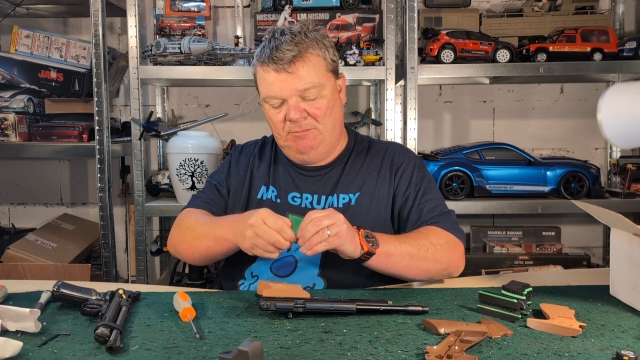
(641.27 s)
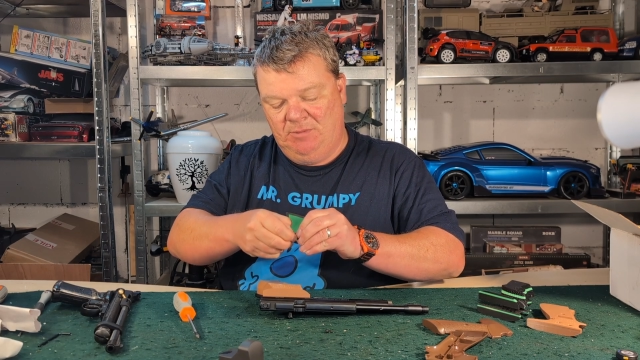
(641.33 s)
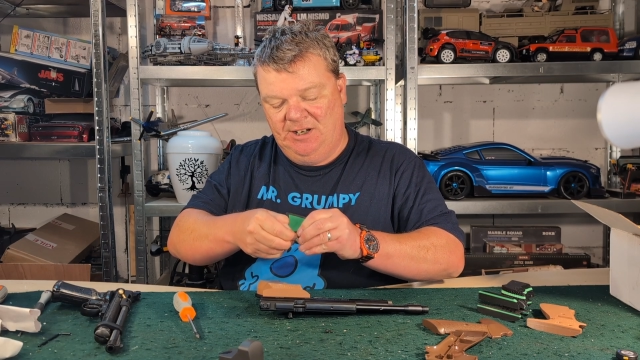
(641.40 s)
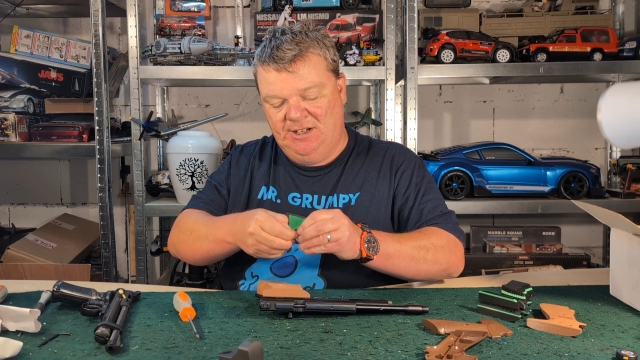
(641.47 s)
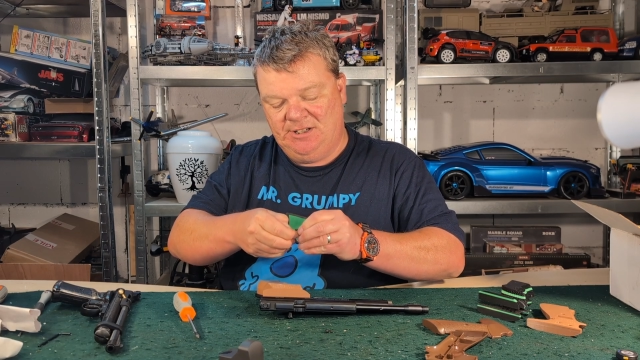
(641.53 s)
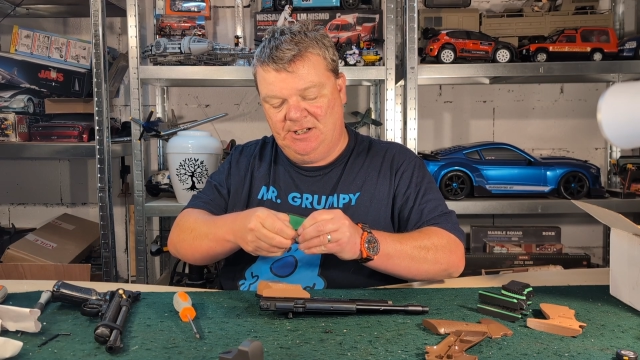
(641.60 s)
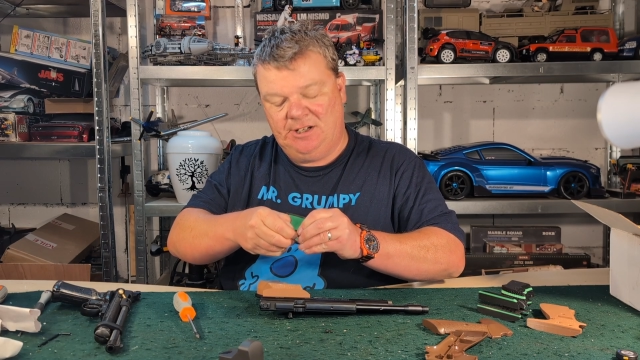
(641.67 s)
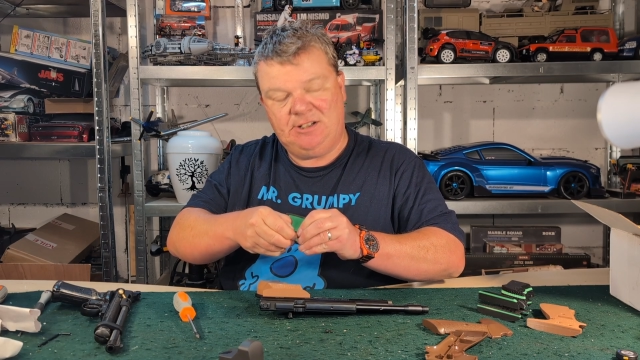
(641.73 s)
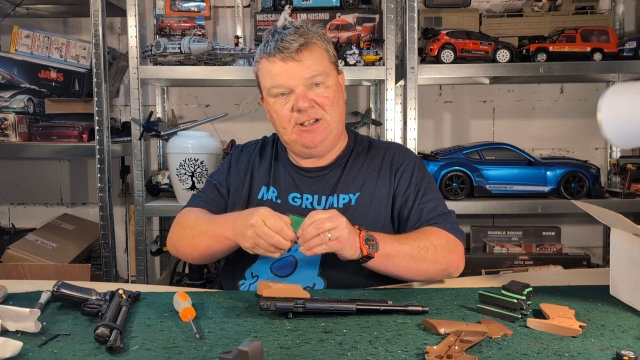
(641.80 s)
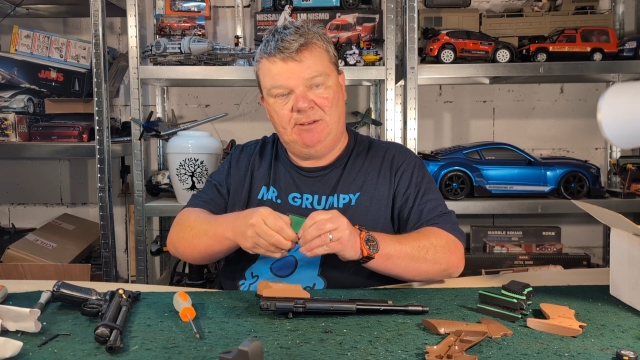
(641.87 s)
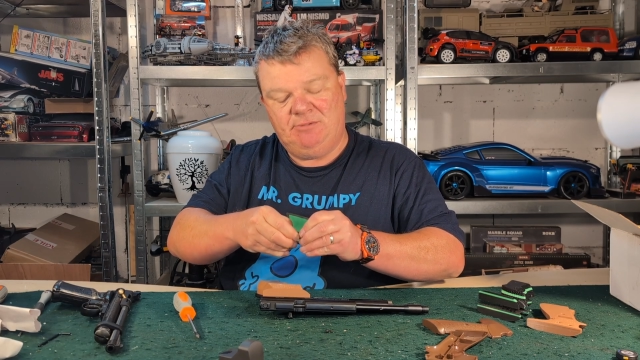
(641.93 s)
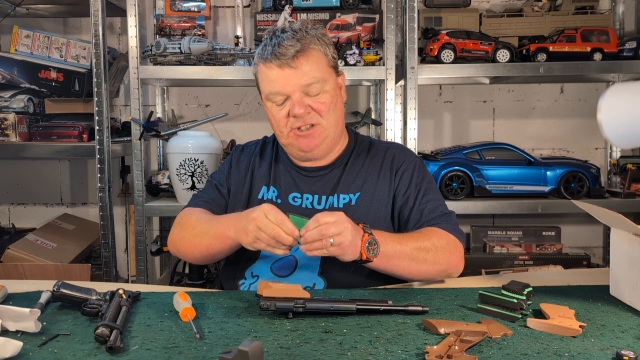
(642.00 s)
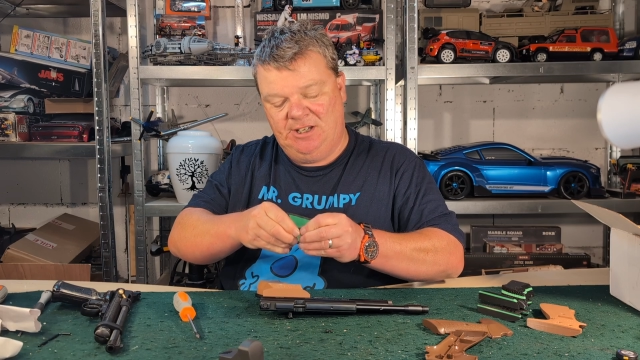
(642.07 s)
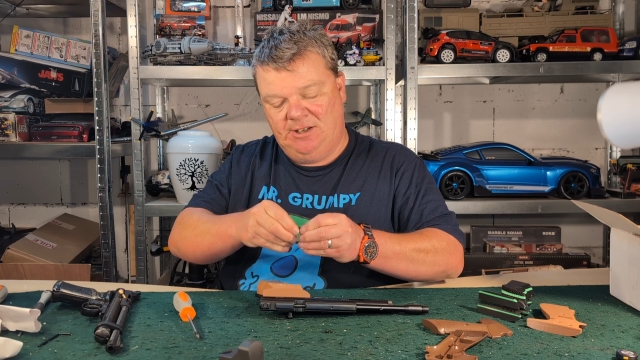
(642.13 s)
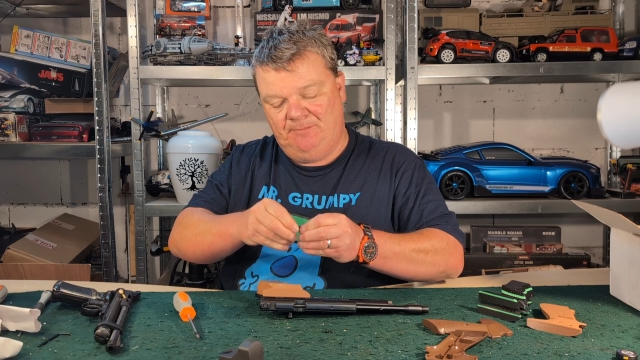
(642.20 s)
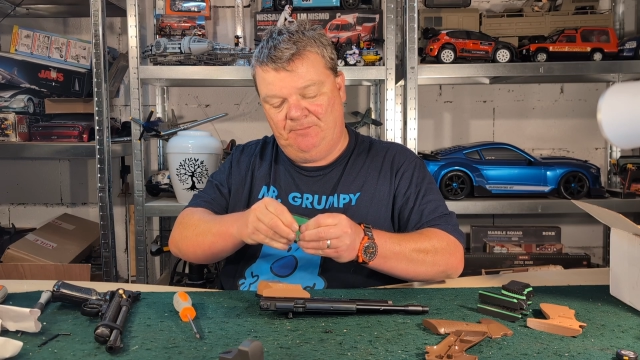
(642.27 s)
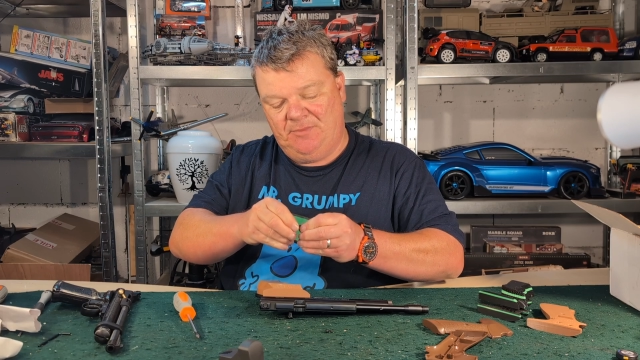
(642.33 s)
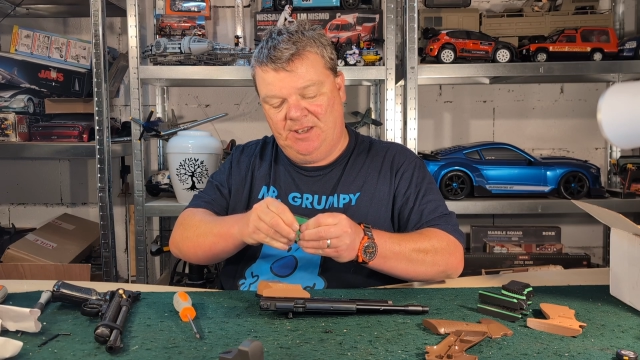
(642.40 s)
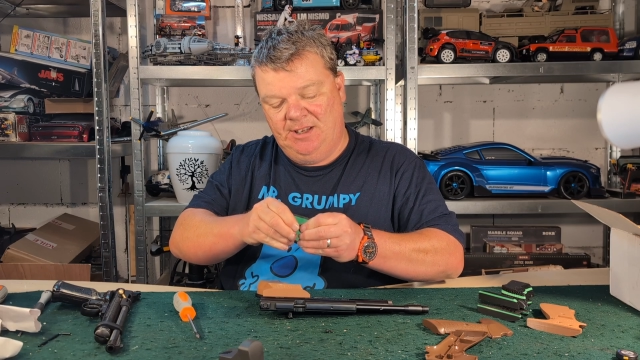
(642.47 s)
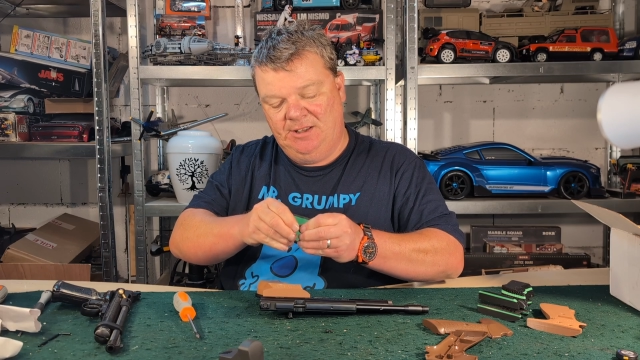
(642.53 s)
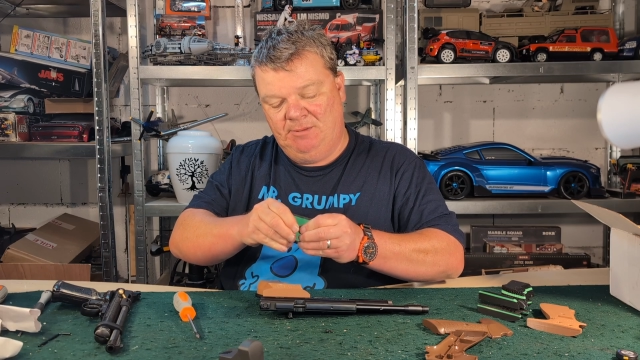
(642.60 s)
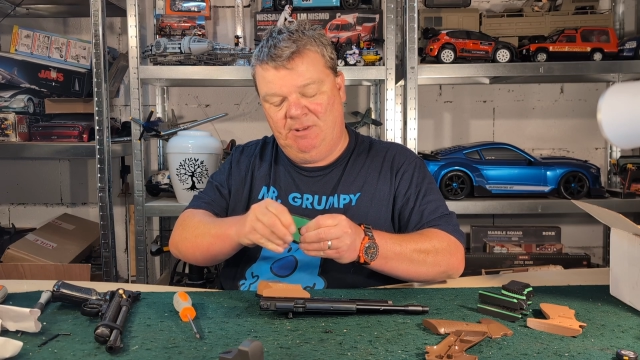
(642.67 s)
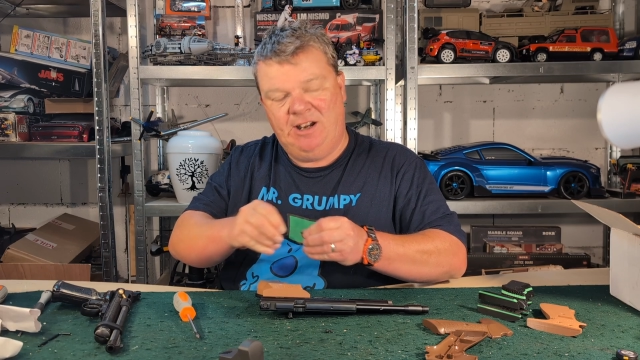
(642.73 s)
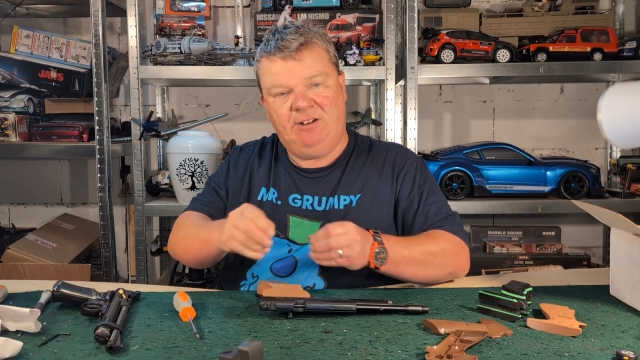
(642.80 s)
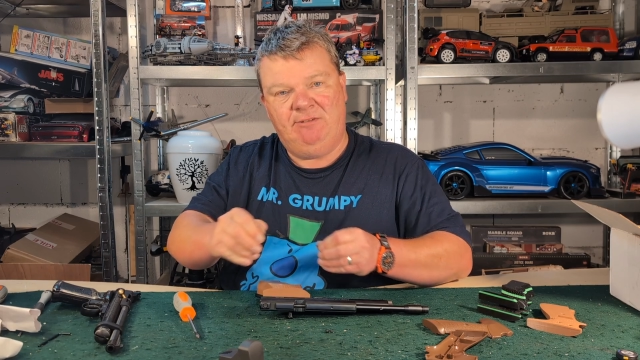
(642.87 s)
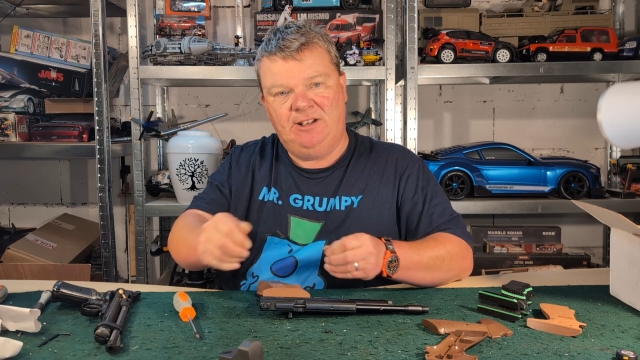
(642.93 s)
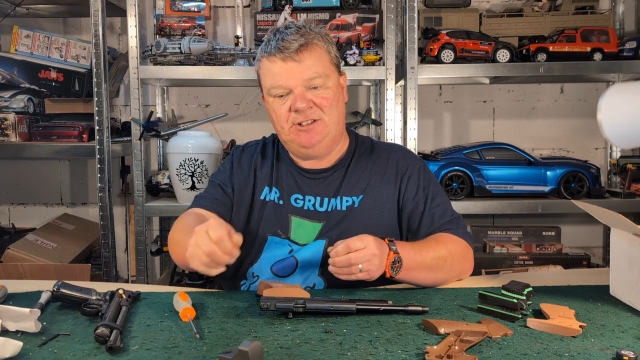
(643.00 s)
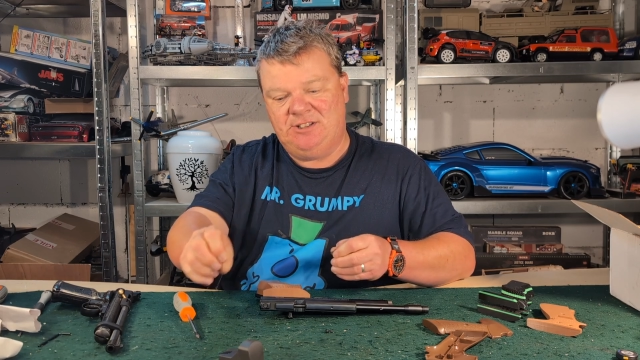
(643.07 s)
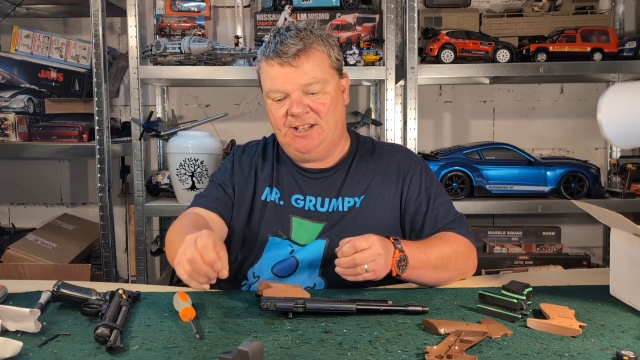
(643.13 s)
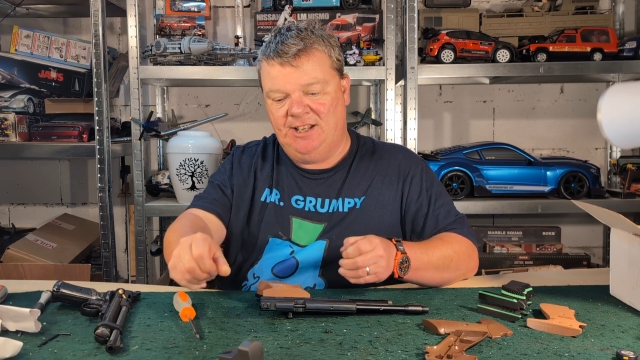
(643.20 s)
please accept it in the manner
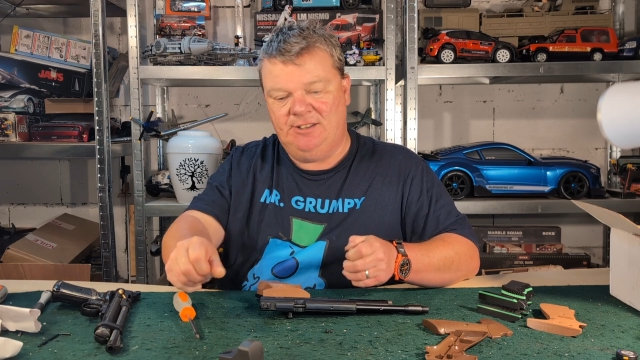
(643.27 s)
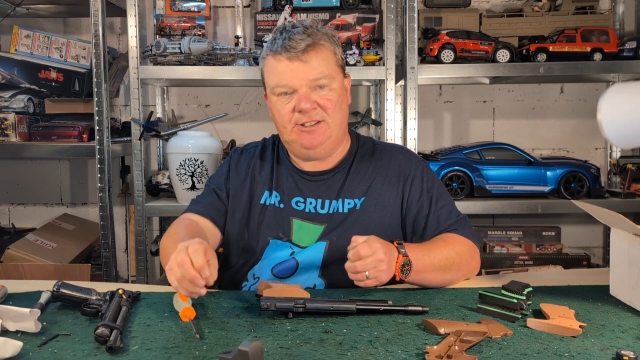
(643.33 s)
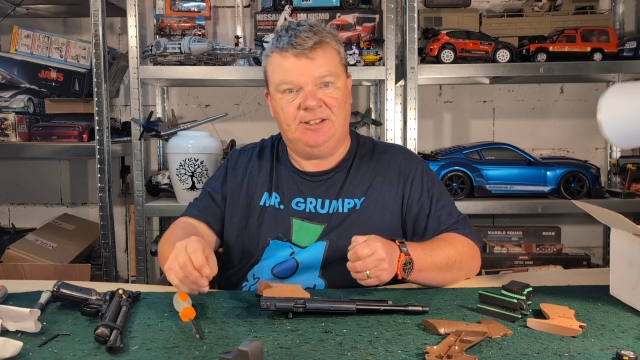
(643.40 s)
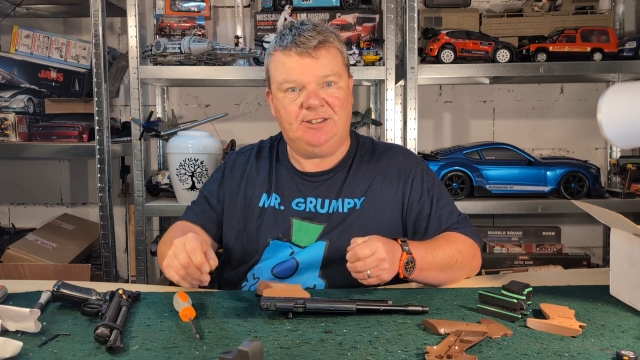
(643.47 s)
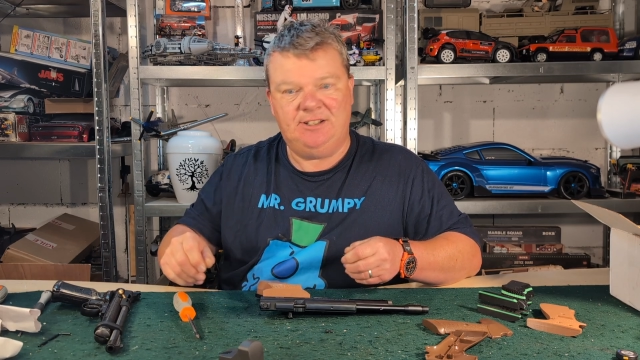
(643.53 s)
intended.